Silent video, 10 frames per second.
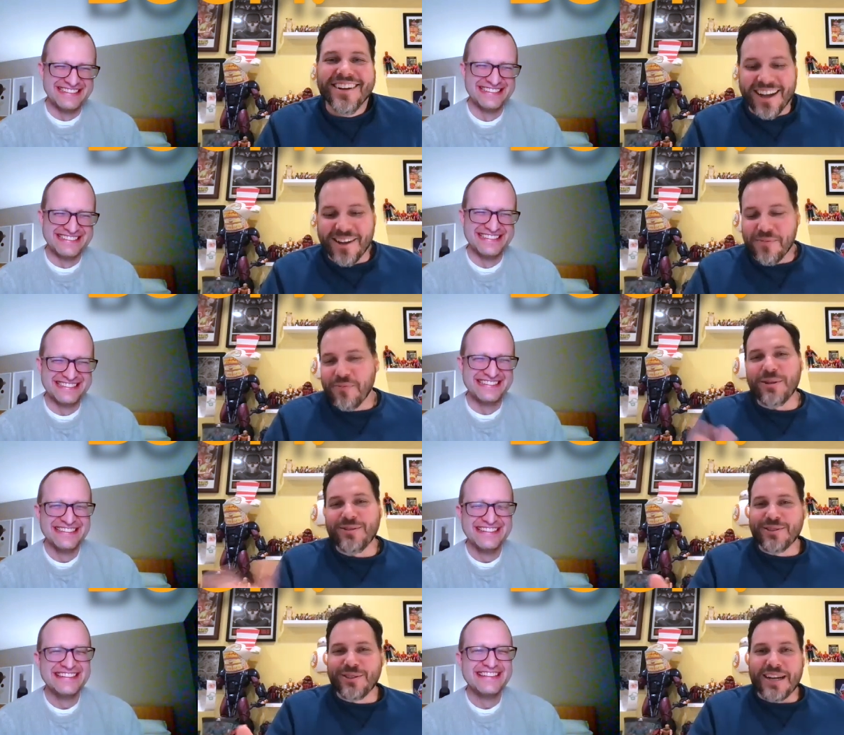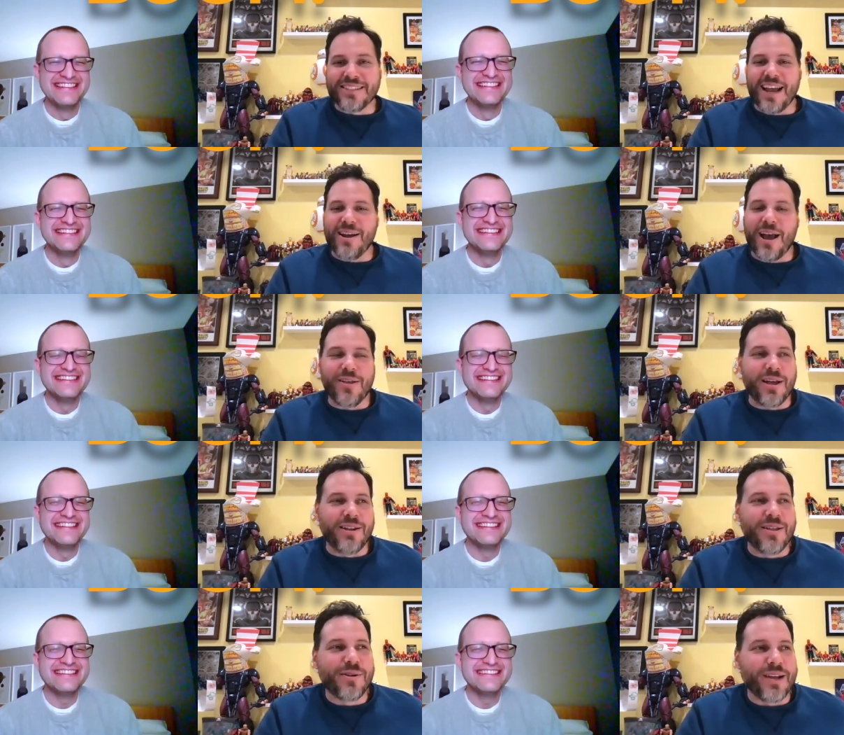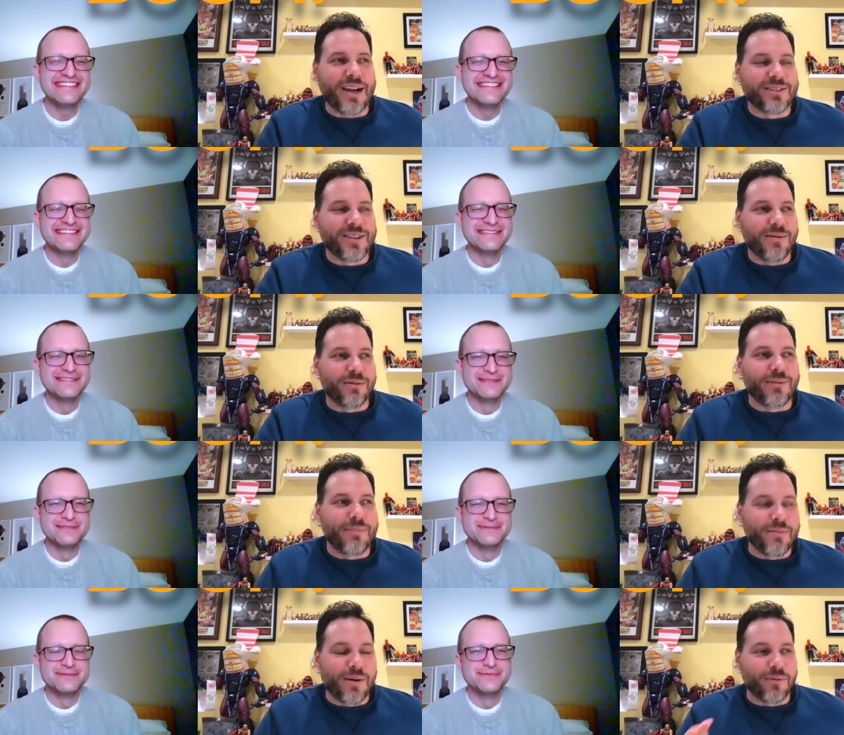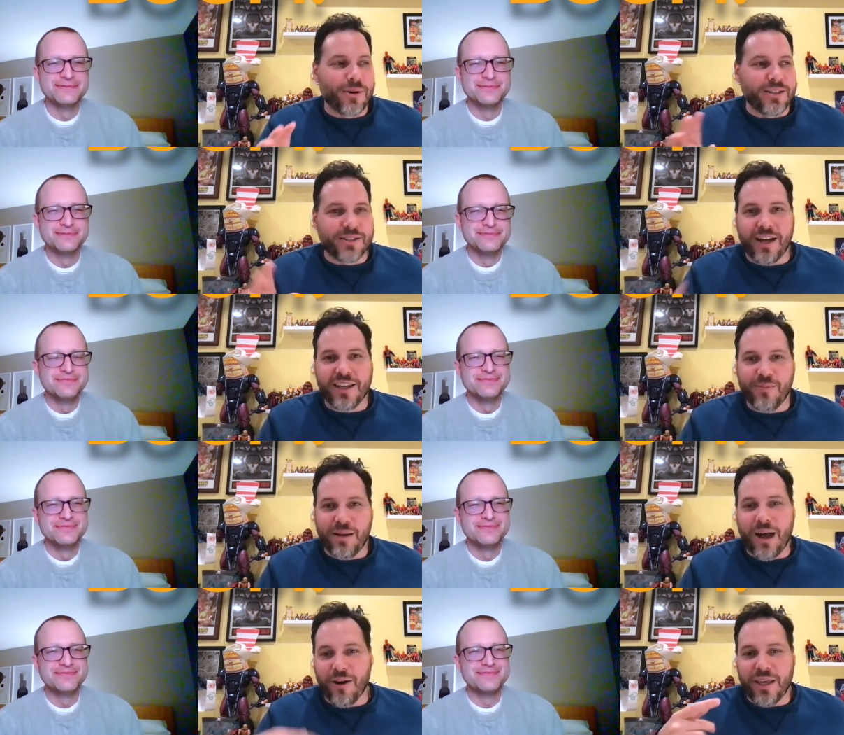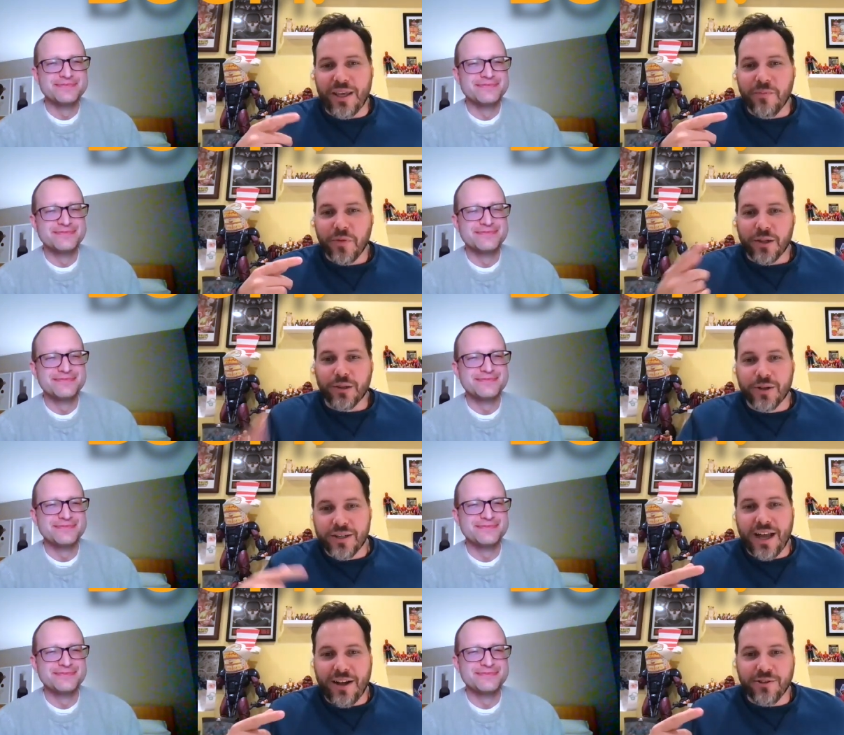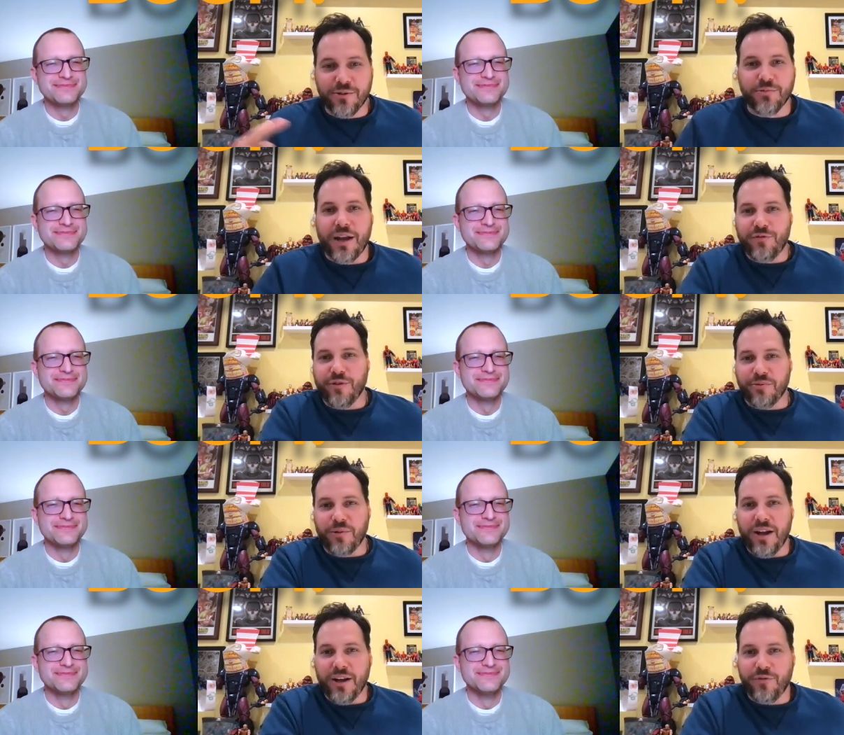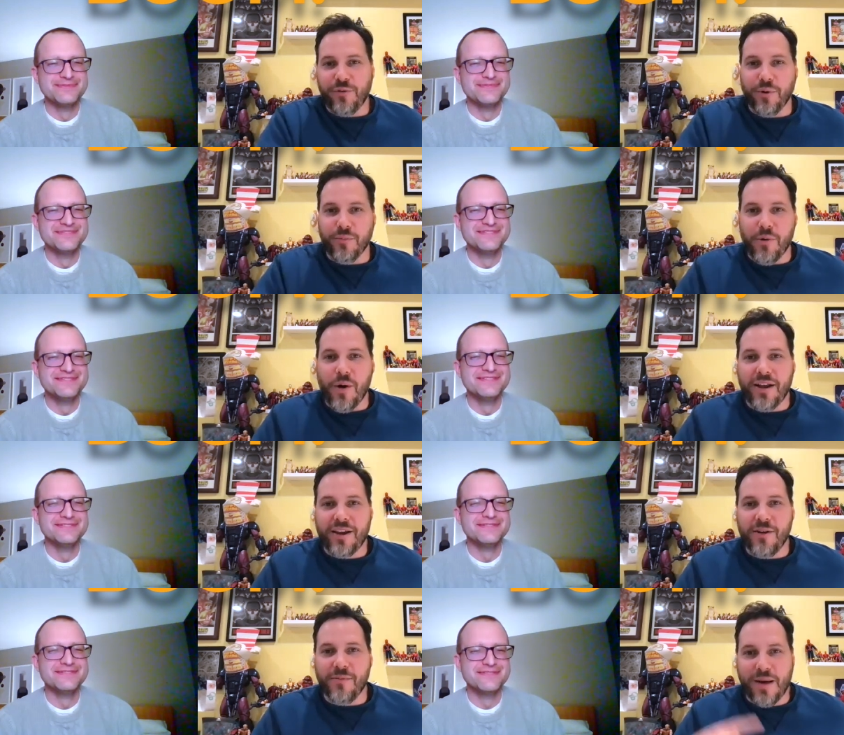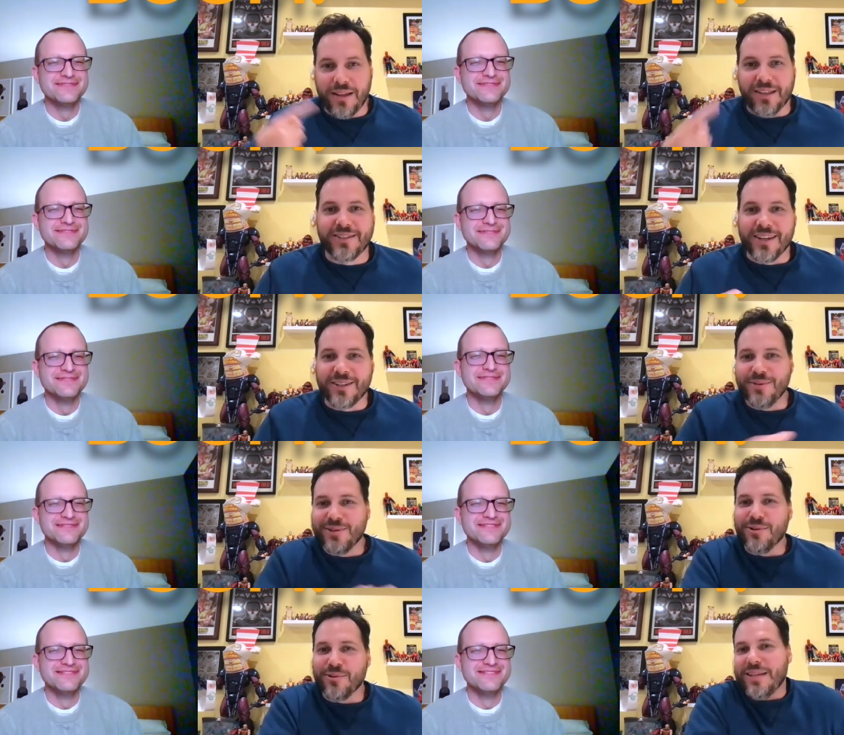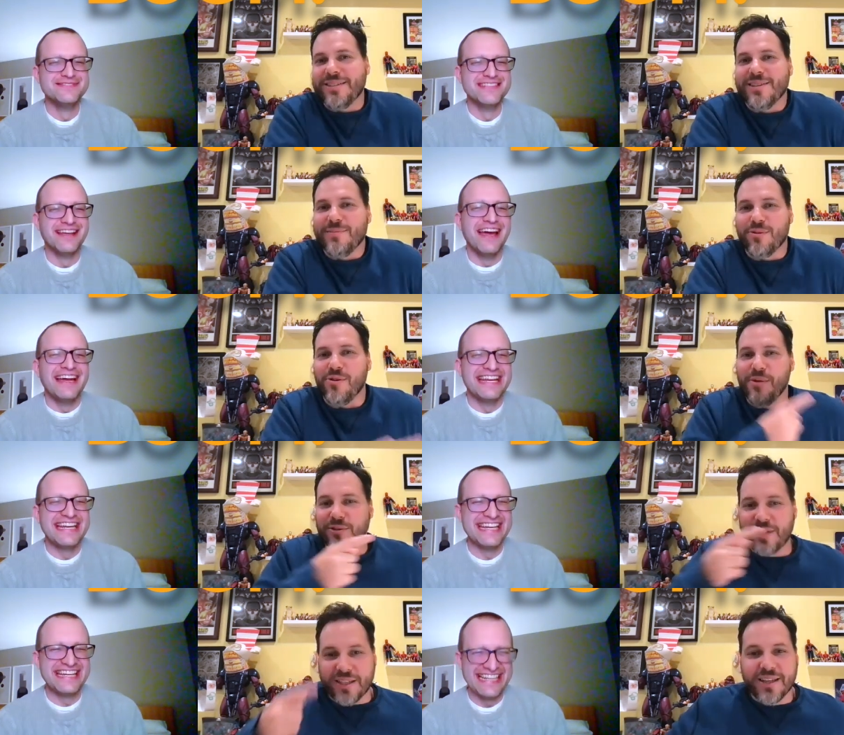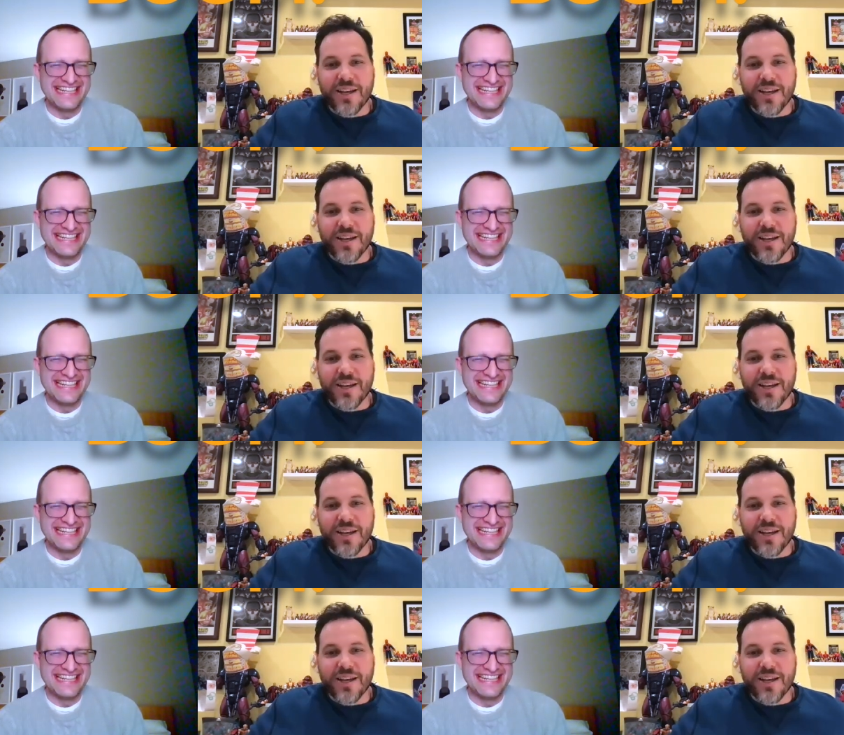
Speaker 1: um, which was crazy. I, I, another thing I saw Lin Manuel Miranda talking about how he learned how to write for The Rock for Moana by listening to his old wrestling promo.